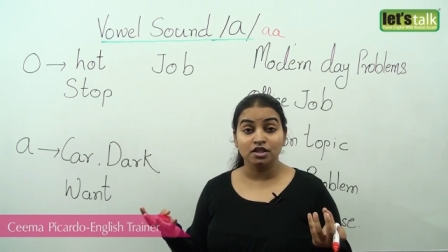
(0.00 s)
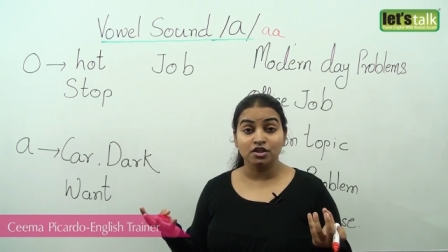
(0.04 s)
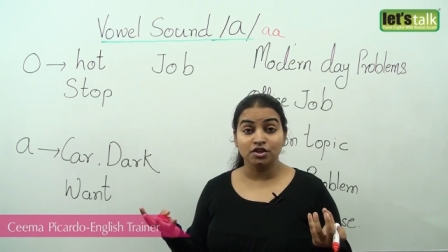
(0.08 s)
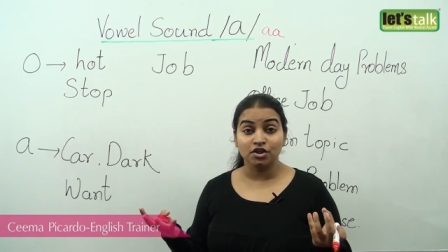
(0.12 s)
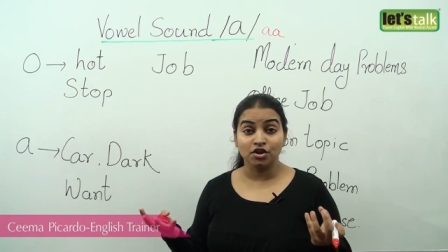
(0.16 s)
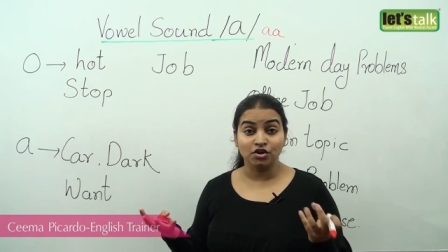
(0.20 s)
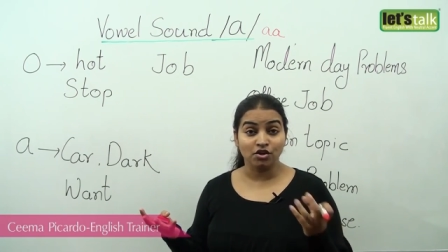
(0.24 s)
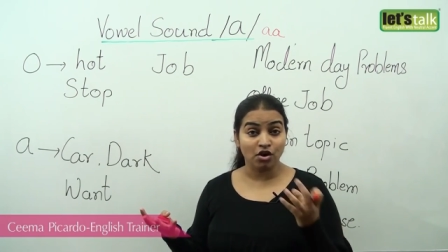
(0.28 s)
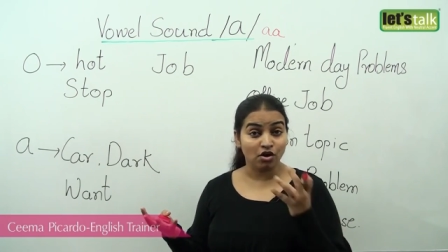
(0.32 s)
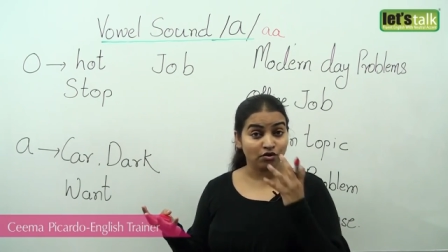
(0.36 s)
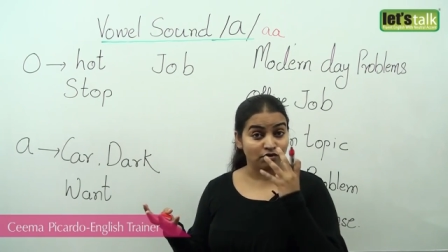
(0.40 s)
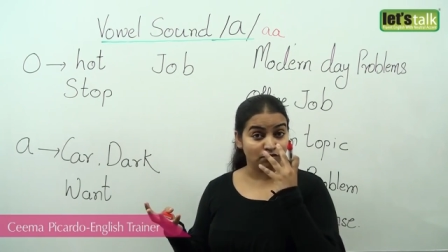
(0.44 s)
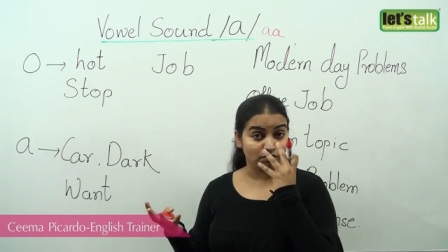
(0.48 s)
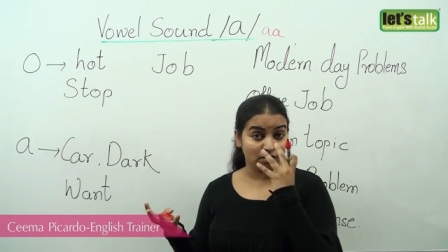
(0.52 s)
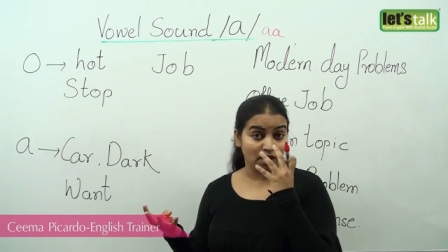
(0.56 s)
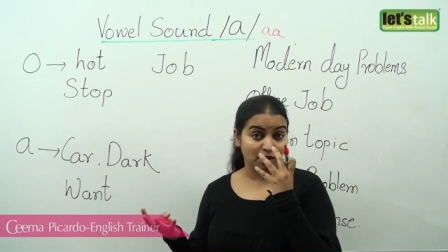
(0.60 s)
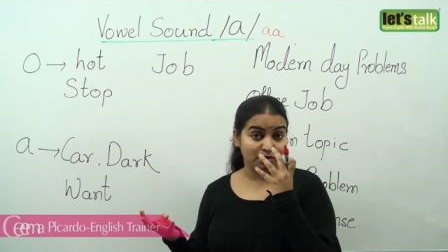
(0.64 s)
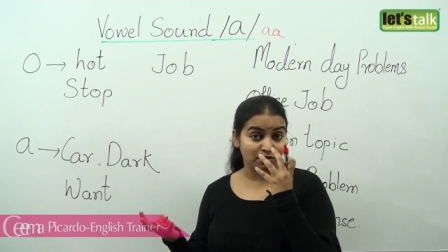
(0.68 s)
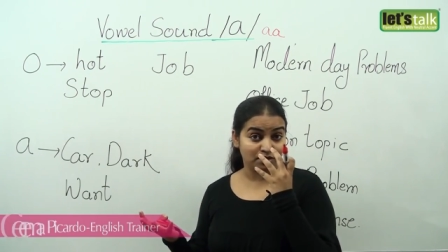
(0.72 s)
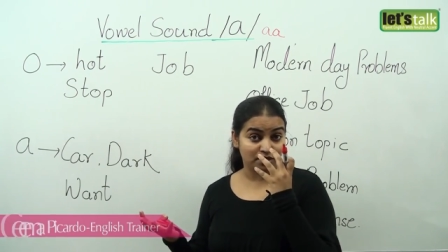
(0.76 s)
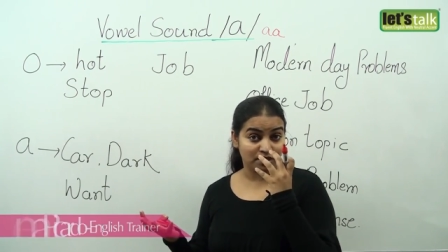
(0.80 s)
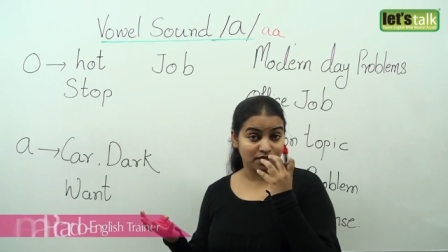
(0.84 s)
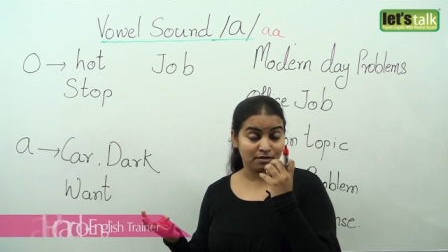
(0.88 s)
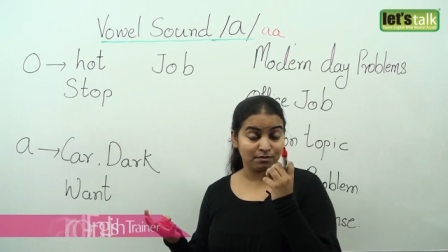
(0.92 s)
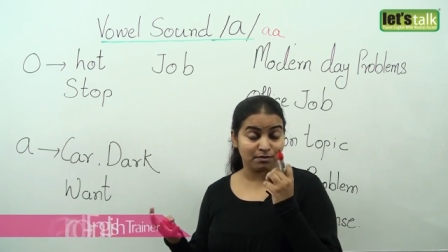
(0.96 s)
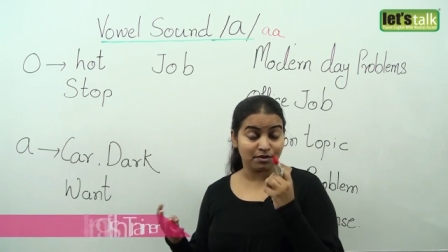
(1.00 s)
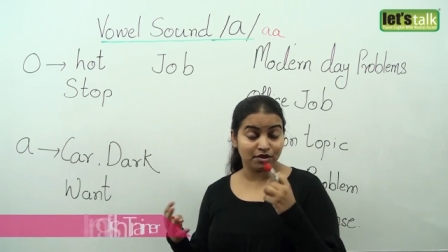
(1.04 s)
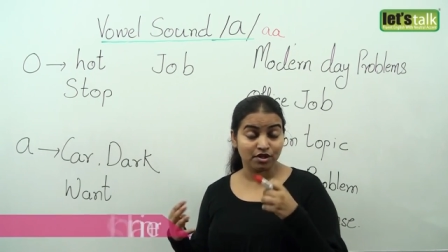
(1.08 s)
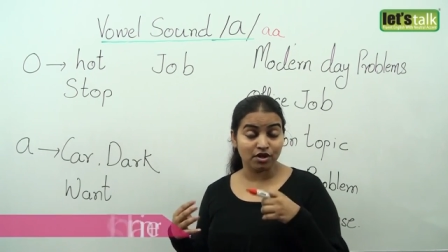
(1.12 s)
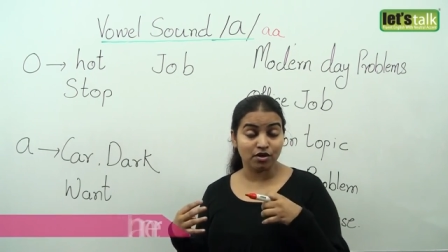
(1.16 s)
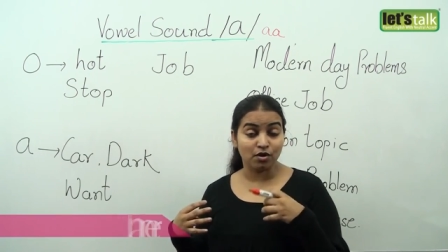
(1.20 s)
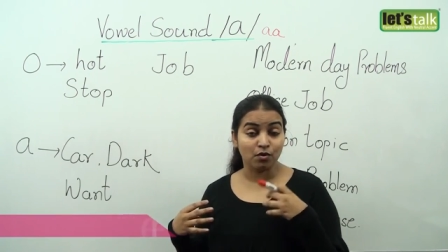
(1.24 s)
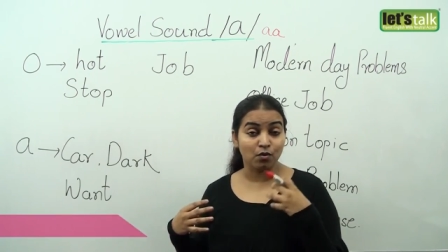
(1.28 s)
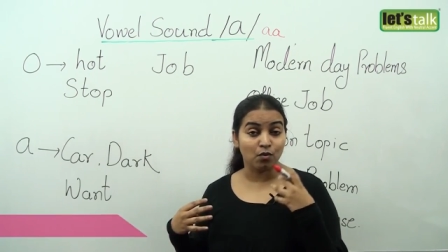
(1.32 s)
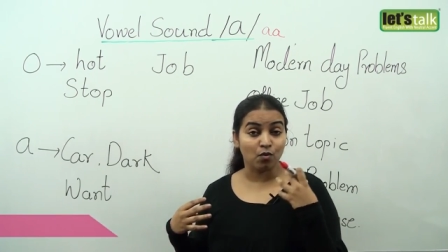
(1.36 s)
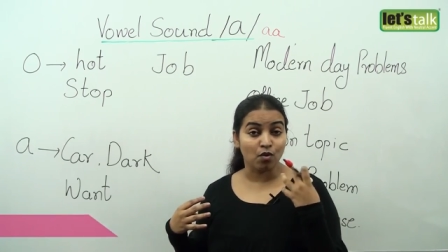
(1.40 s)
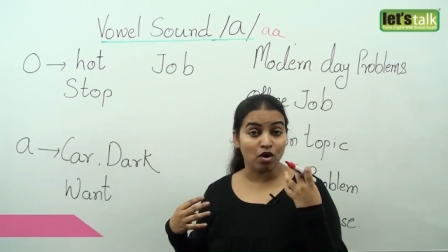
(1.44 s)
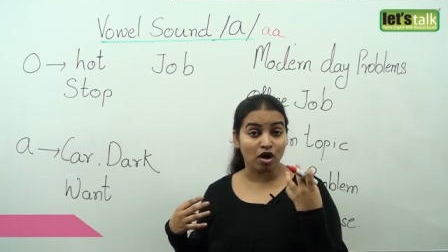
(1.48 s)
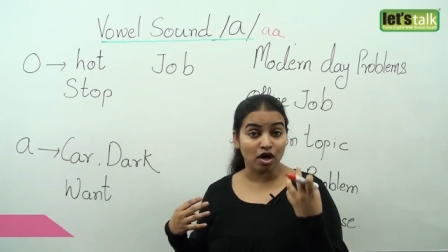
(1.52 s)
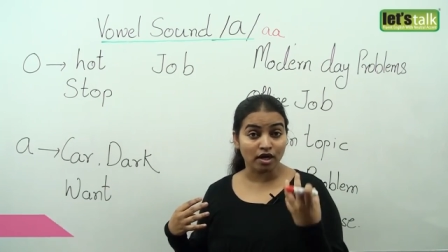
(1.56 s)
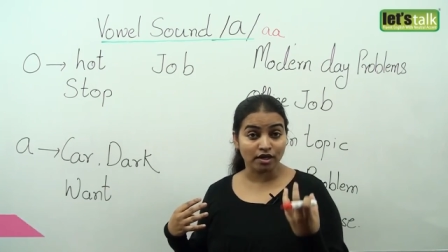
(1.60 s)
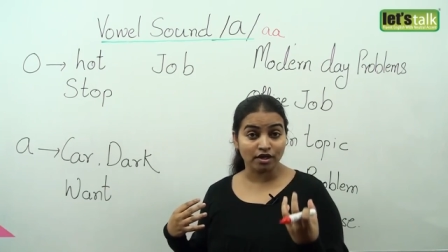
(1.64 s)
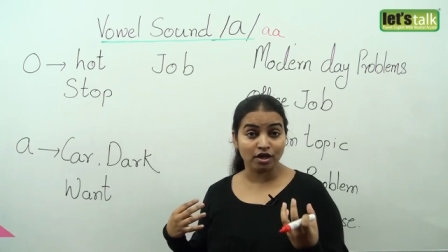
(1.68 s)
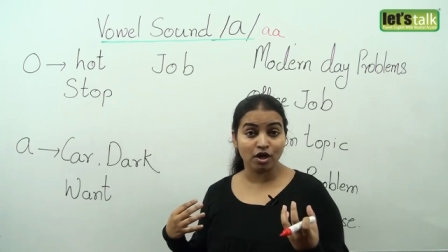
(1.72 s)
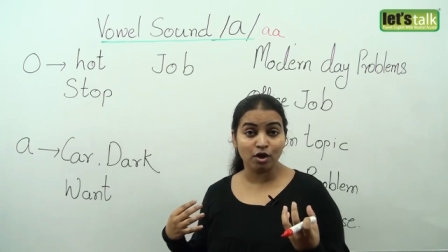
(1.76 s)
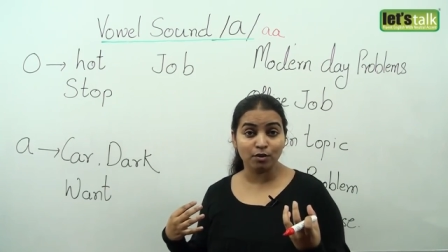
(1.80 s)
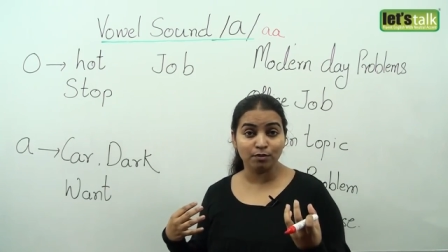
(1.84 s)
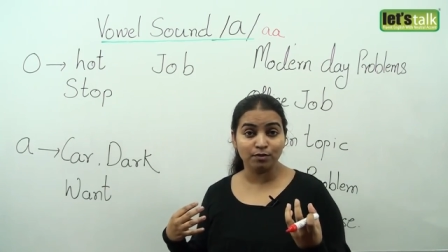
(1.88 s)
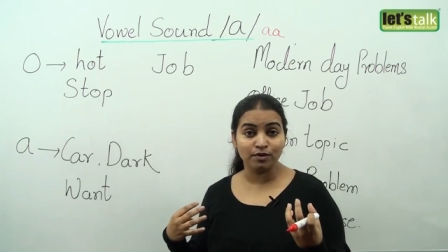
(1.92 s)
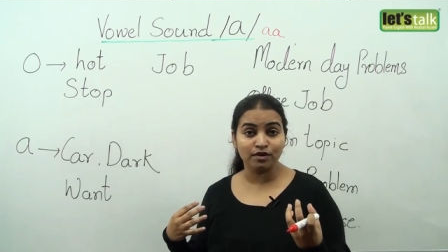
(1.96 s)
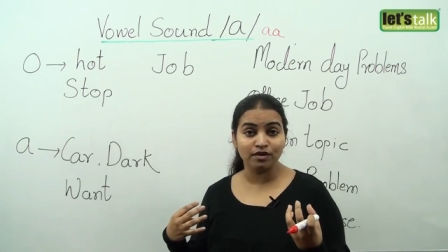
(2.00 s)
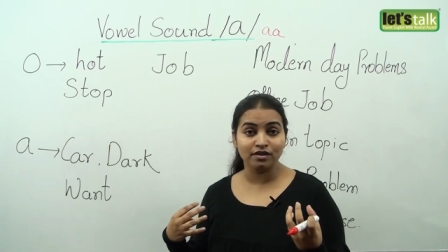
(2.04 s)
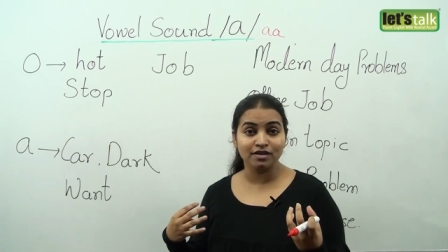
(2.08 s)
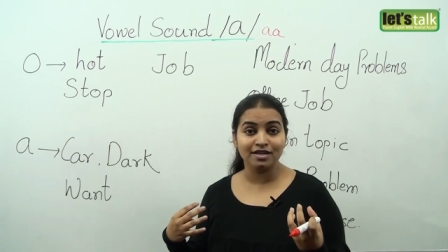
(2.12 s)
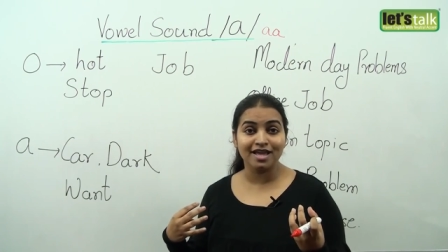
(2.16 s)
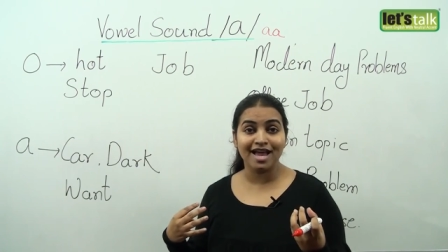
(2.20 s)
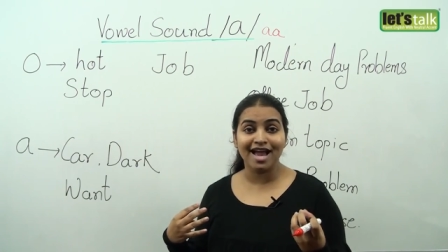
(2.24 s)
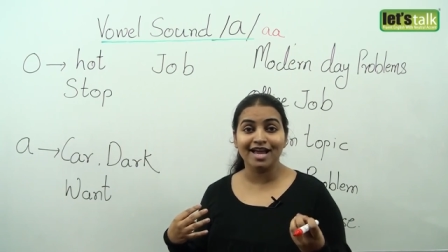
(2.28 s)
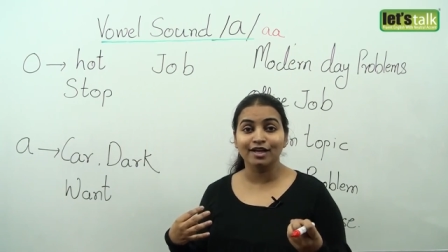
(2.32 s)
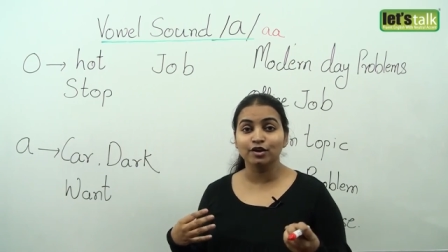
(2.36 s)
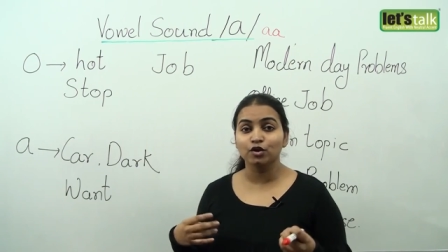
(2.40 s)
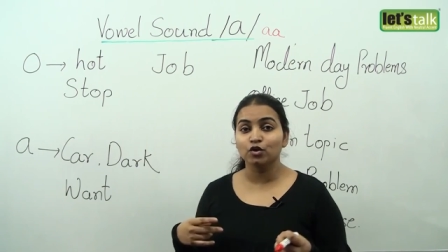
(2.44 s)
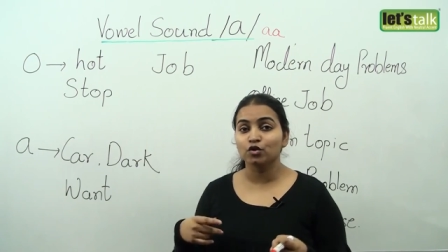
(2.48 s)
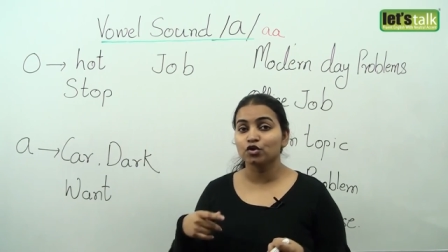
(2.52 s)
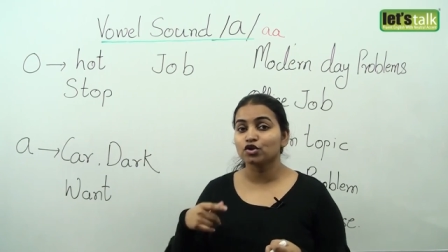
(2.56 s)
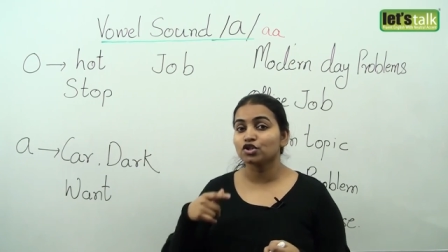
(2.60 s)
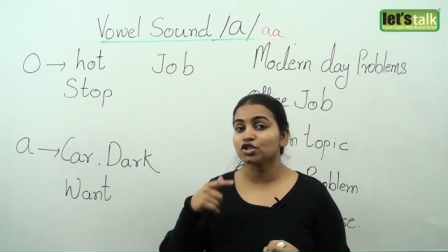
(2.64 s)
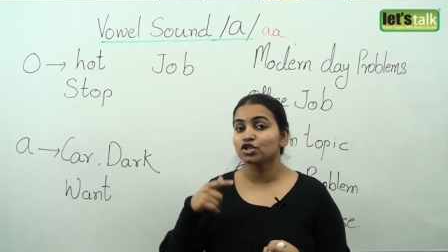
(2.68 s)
They're not rounded, but they're wide open and your